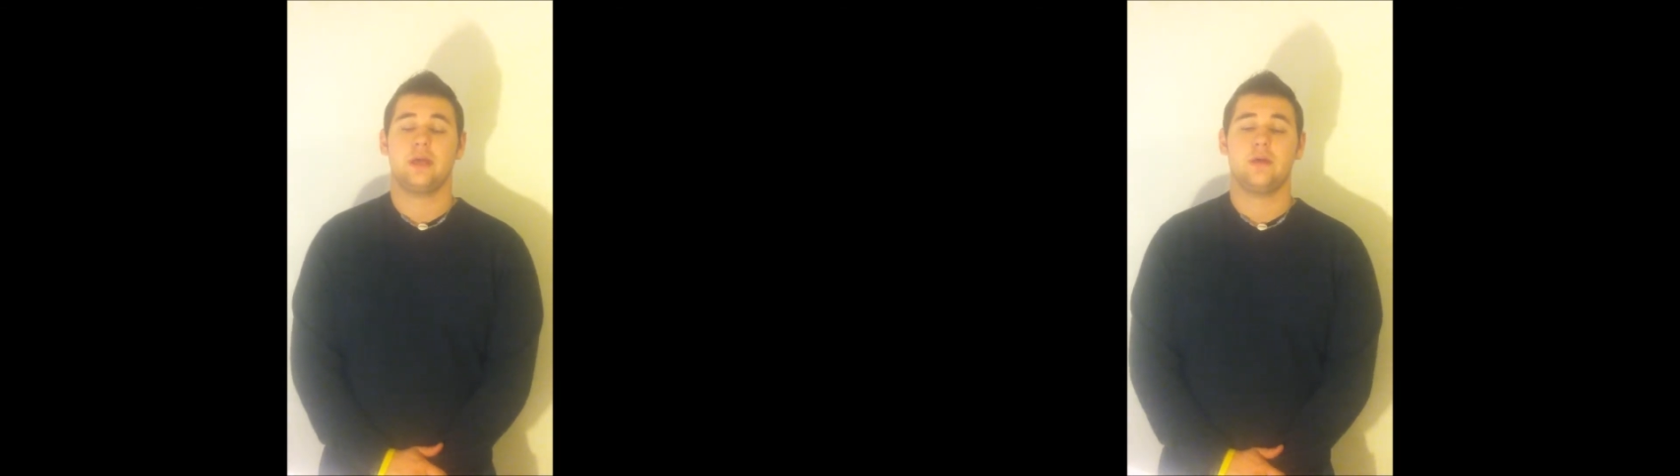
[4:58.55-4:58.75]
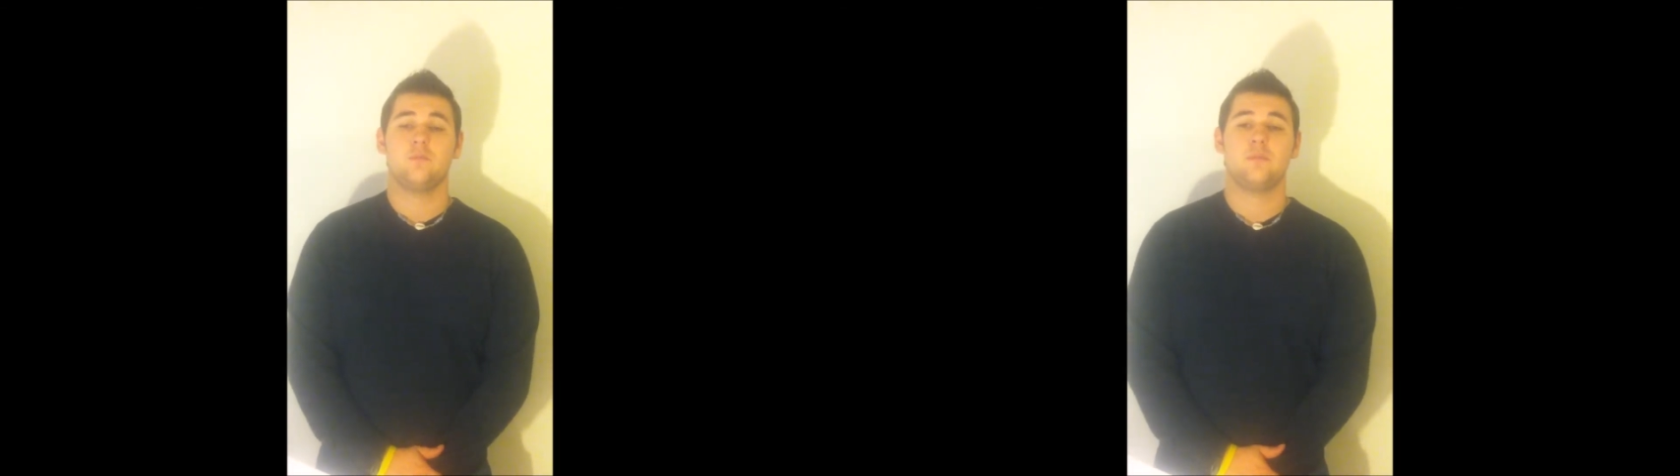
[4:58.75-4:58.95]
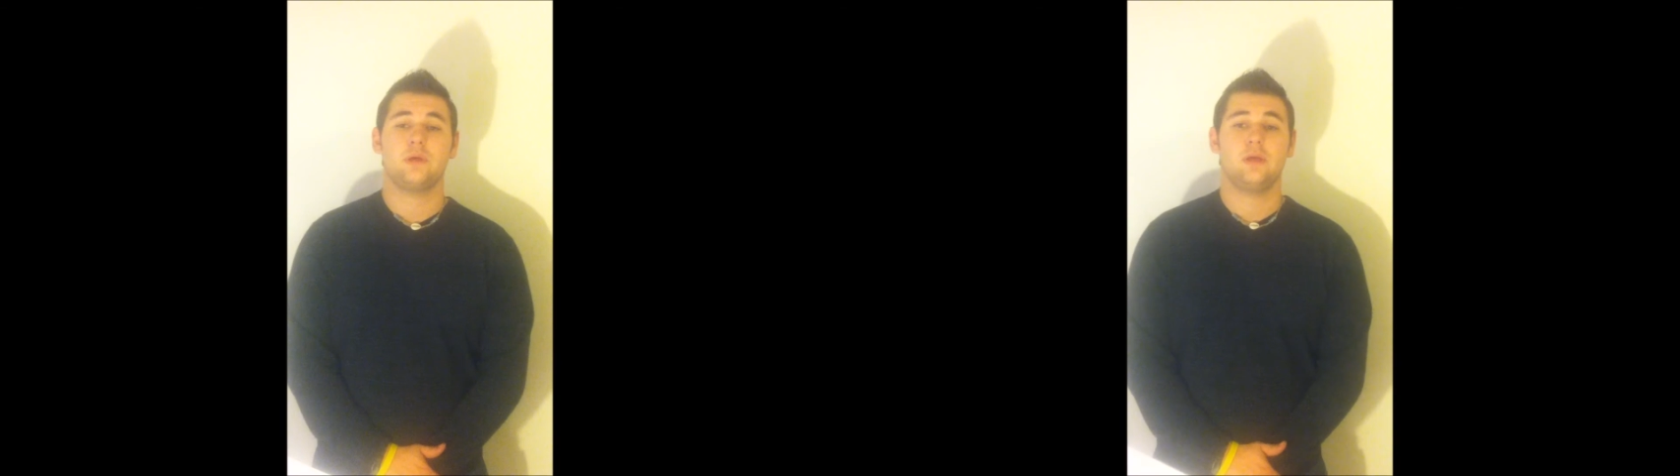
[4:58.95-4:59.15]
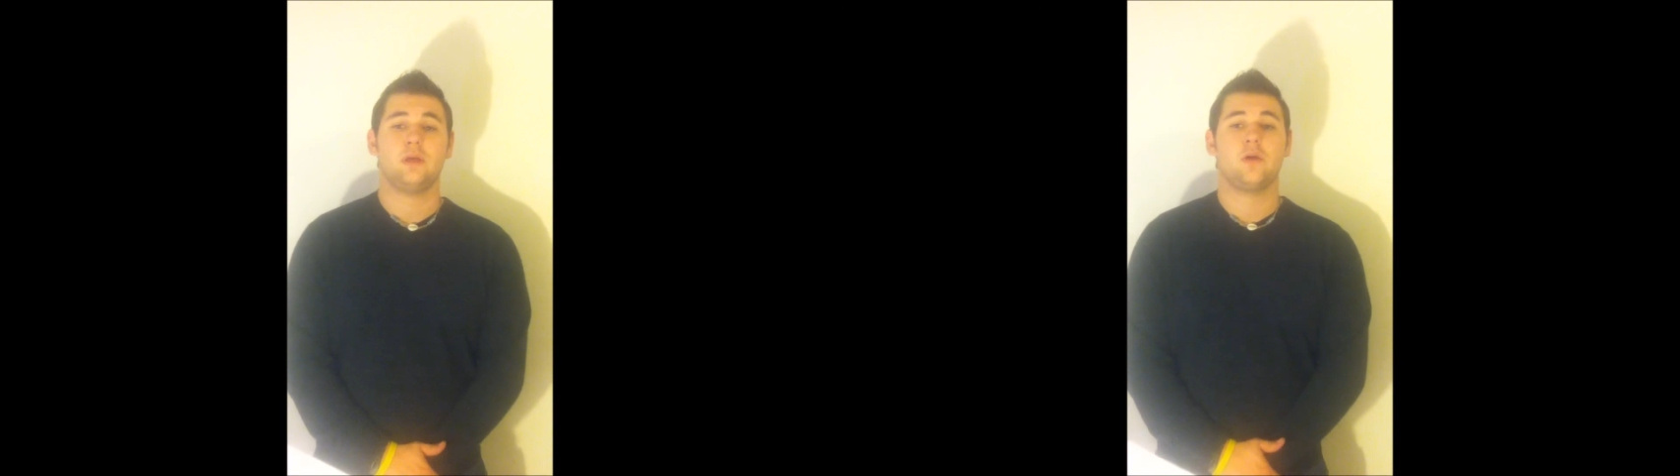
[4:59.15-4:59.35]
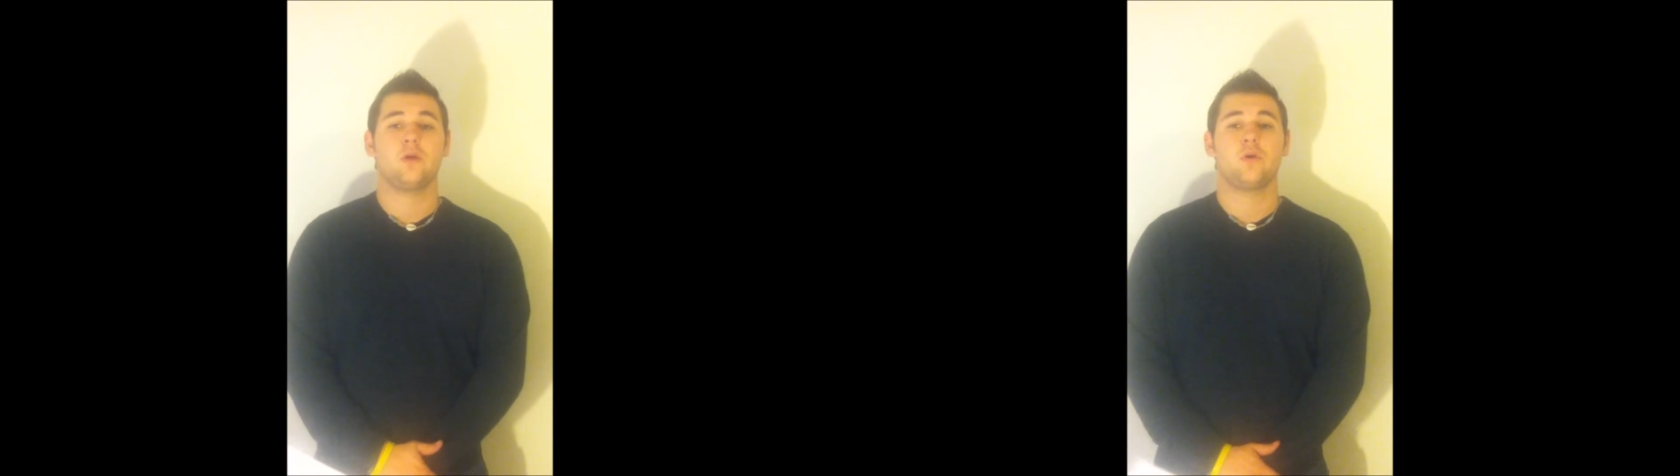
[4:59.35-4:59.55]
can
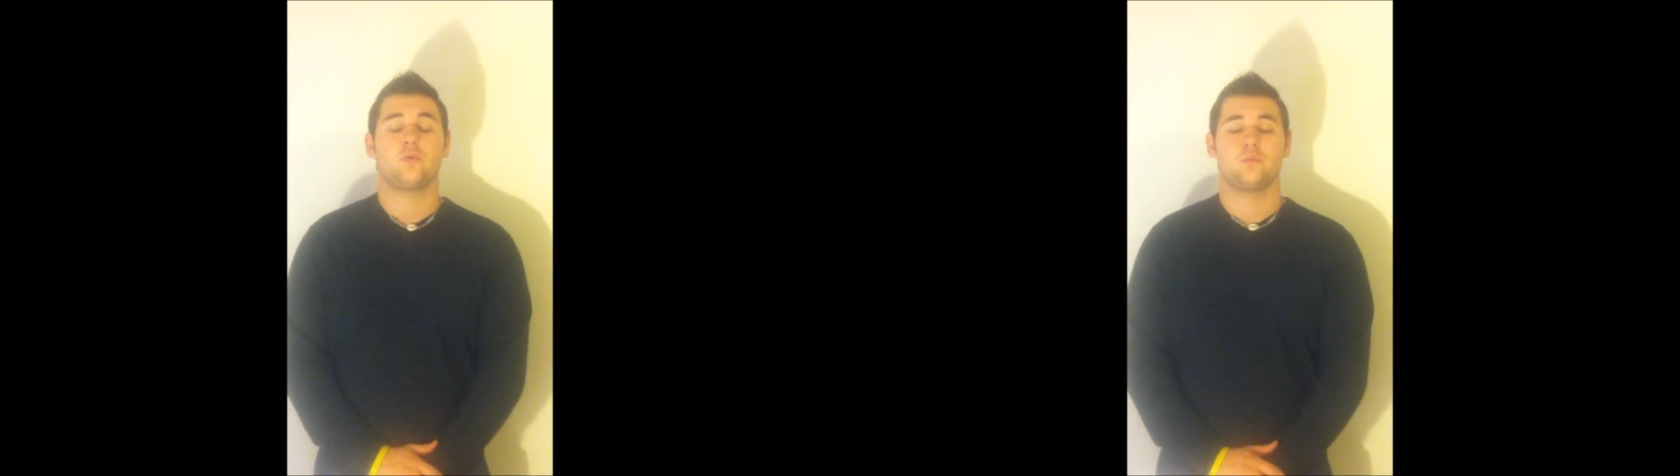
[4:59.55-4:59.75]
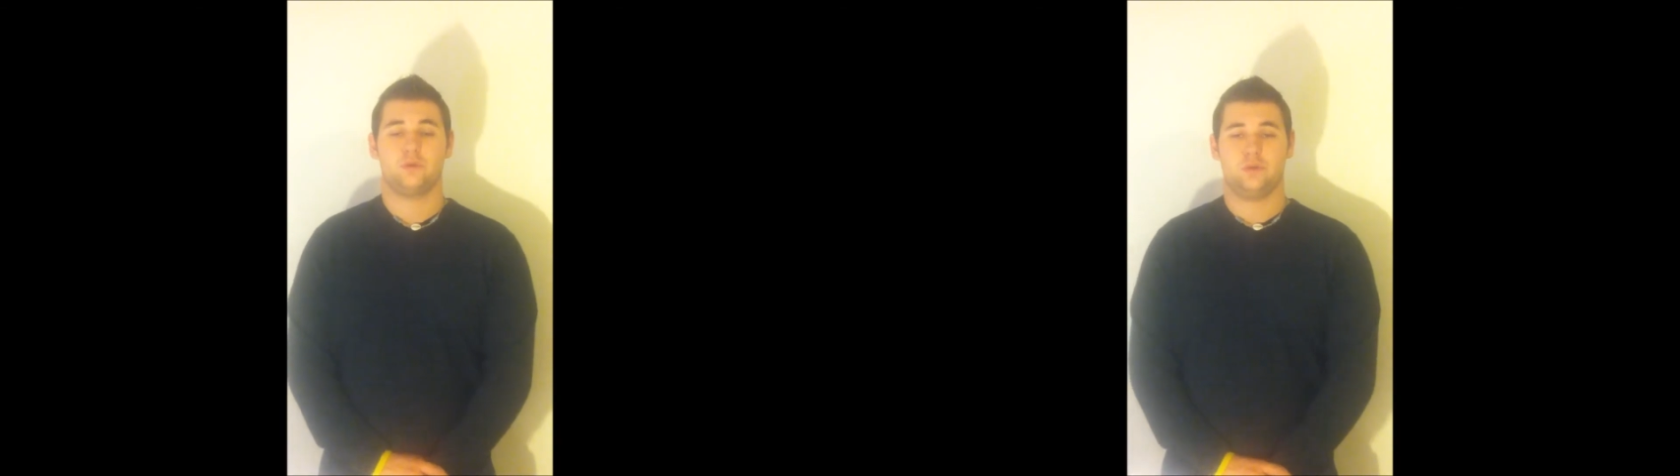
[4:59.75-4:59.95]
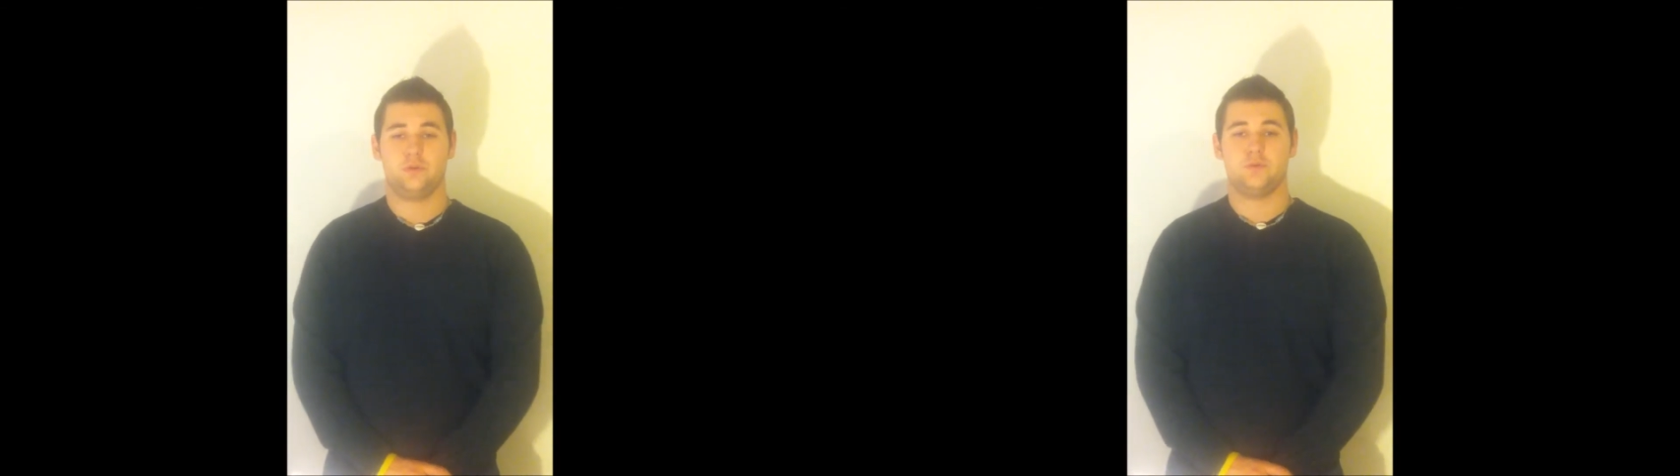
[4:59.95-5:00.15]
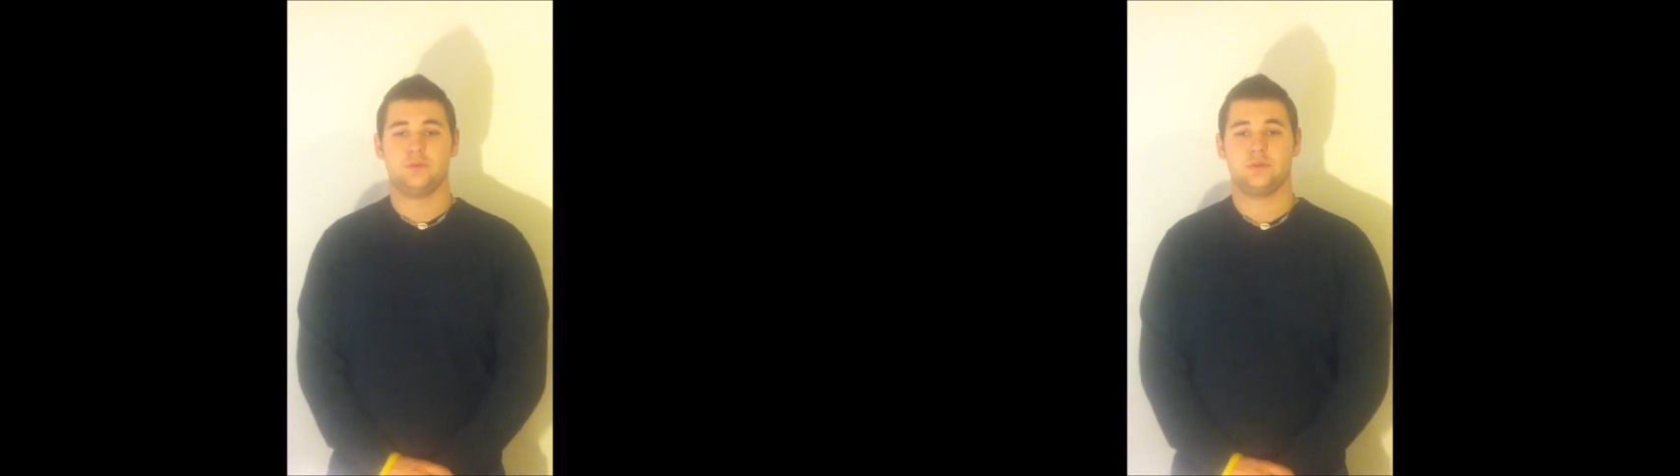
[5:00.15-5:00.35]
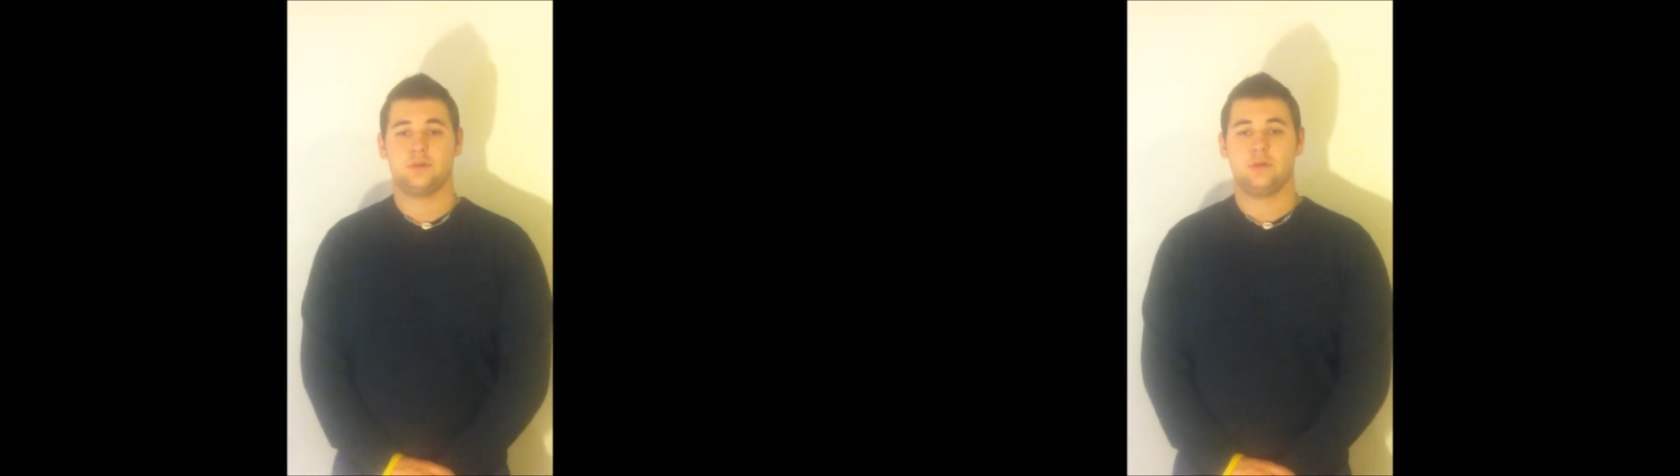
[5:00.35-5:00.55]
be
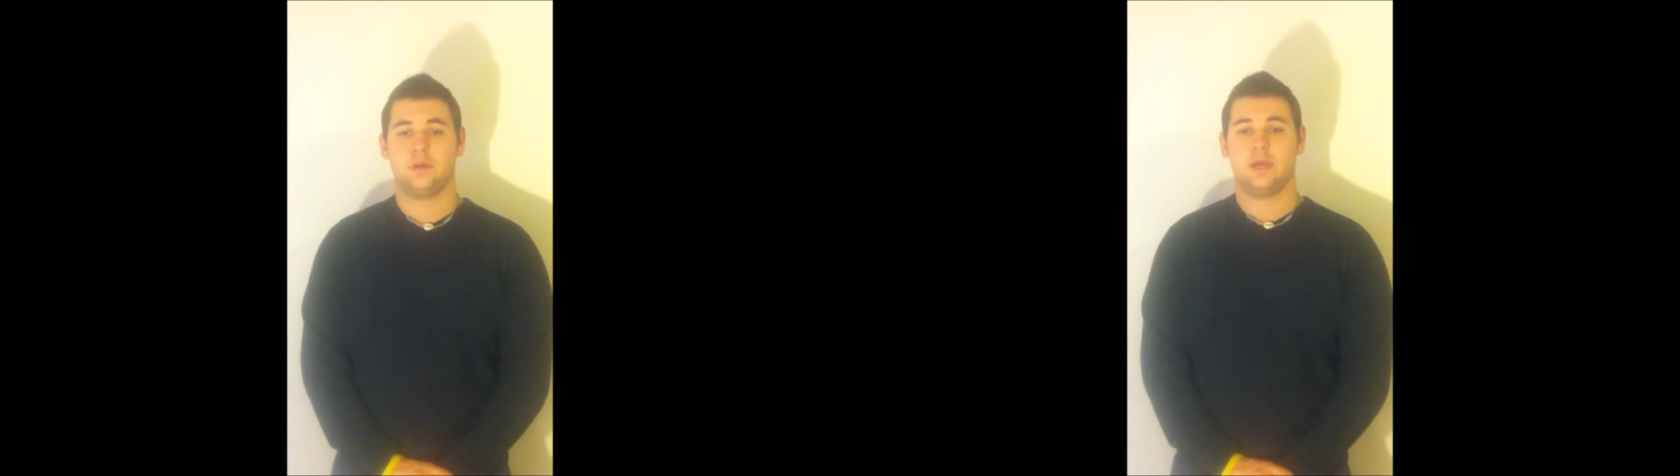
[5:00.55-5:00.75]
reduced,